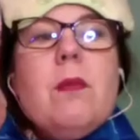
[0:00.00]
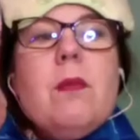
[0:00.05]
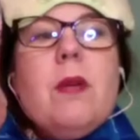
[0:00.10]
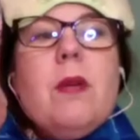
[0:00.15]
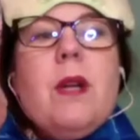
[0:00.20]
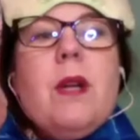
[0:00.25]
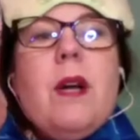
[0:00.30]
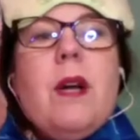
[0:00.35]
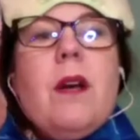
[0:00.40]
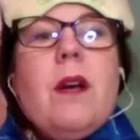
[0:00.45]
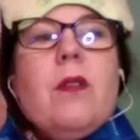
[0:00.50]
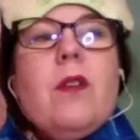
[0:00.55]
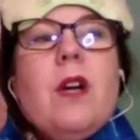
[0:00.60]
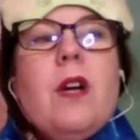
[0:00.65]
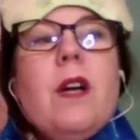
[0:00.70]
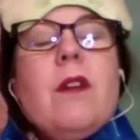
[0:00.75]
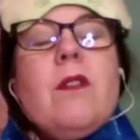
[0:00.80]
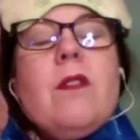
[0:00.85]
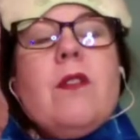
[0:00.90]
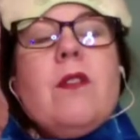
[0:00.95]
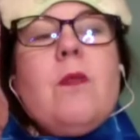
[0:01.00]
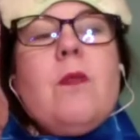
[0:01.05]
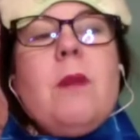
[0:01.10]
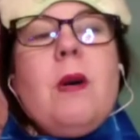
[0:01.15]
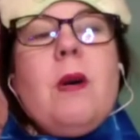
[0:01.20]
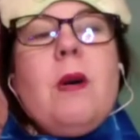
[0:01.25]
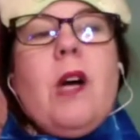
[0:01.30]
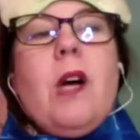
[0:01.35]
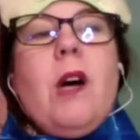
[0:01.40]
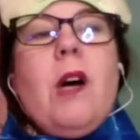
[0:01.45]
But I don't know
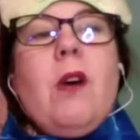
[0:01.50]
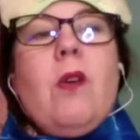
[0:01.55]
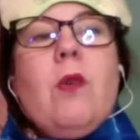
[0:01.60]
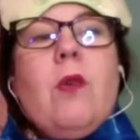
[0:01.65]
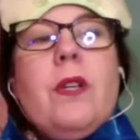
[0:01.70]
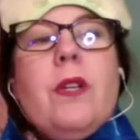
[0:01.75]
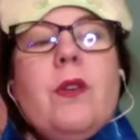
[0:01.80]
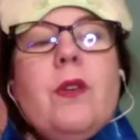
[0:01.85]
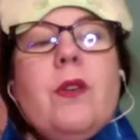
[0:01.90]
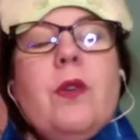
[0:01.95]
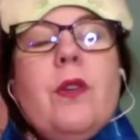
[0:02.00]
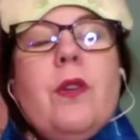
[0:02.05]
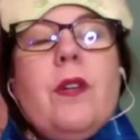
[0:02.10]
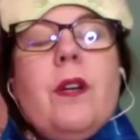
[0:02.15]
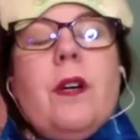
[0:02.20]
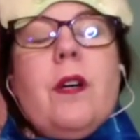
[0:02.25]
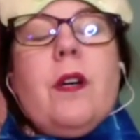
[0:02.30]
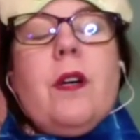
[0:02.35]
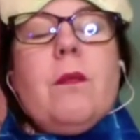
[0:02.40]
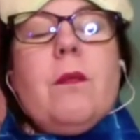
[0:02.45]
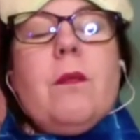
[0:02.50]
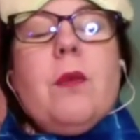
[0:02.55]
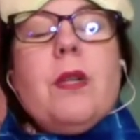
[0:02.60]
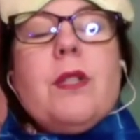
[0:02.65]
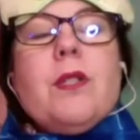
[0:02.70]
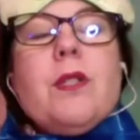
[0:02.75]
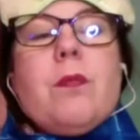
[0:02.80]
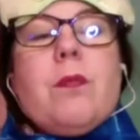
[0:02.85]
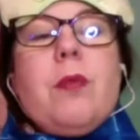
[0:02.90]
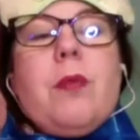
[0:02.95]
about how, in the
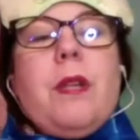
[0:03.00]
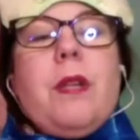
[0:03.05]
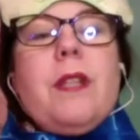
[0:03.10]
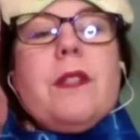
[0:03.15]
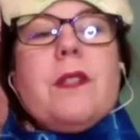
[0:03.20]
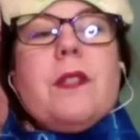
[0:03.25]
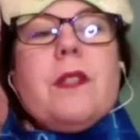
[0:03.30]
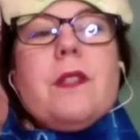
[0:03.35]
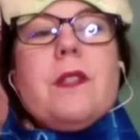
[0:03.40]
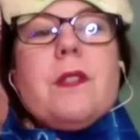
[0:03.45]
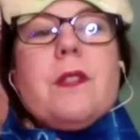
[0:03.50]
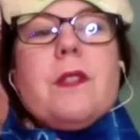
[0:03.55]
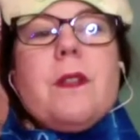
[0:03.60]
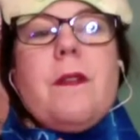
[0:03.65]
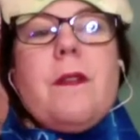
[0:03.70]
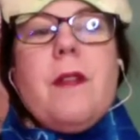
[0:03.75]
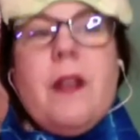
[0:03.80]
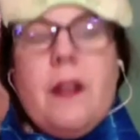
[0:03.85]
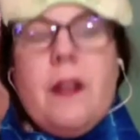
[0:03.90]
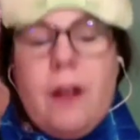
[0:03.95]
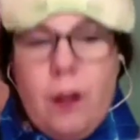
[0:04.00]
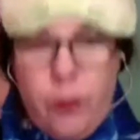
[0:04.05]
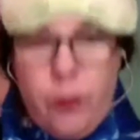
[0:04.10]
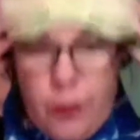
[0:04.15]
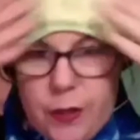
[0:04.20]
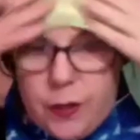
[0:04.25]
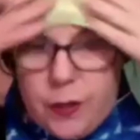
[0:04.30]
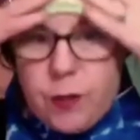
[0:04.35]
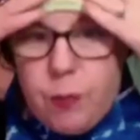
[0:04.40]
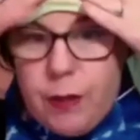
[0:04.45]
moisture places. Now
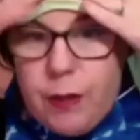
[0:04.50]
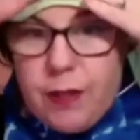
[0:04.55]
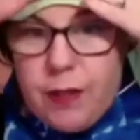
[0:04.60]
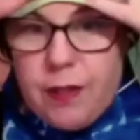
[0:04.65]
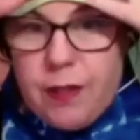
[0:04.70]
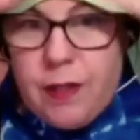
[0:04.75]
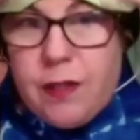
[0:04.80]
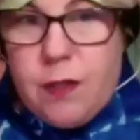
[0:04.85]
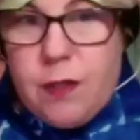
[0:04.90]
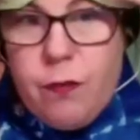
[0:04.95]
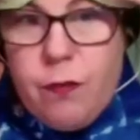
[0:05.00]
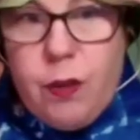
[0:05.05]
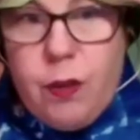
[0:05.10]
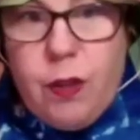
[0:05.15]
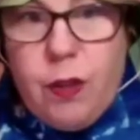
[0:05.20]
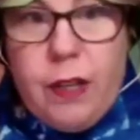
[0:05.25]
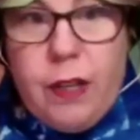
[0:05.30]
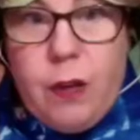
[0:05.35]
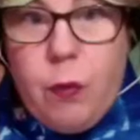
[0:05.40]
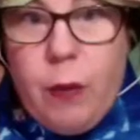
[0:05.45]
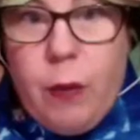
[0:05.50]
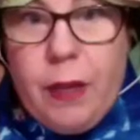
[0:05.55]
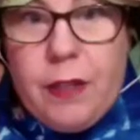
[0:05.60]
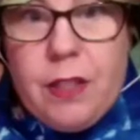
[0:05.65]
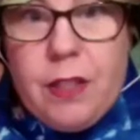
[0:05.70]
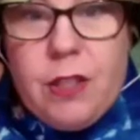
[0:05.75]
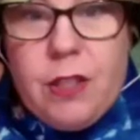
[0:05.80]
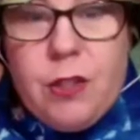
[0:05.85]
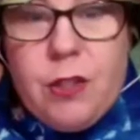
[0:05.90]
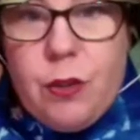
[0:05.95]
this one doesn't feel like a wet
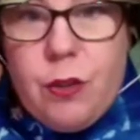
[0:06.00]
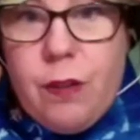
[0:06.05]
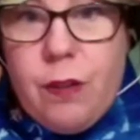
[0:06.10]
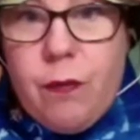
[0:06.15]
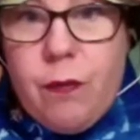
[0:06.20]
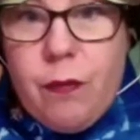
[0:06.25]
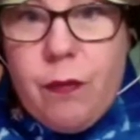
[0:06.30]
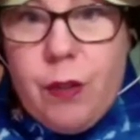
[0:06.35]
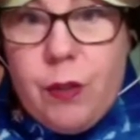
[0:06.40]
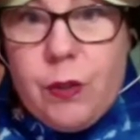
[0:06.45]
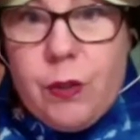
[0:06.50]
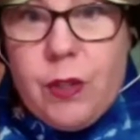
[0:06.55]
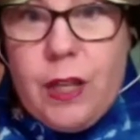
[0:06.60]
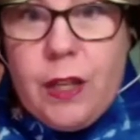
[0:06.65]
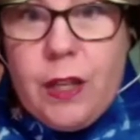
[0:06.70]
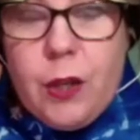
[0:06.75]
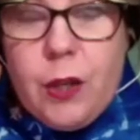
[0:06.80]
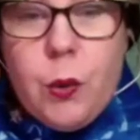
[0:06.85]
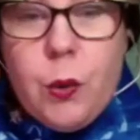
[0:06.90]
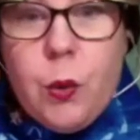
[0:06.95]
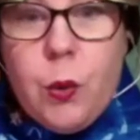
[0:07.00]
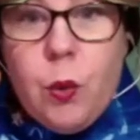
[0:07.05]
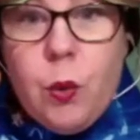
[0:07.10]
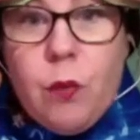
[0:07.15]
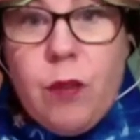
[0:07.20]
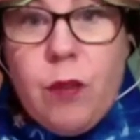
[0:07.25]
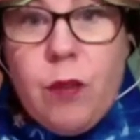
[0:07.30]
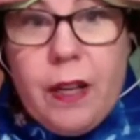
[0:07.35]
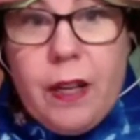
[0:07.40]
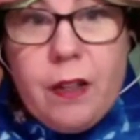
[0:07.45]
t-shirt. It feels like
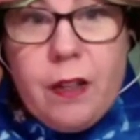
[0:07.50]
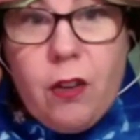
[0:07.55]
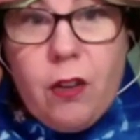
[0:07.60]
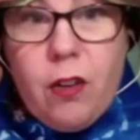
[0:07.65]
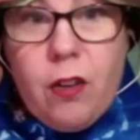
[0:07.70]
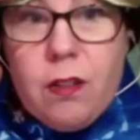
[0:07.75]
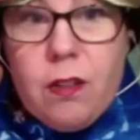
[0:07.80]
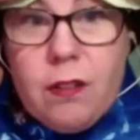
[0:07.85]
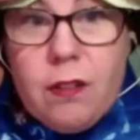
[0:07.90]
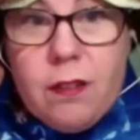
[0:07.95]
cool vinyl.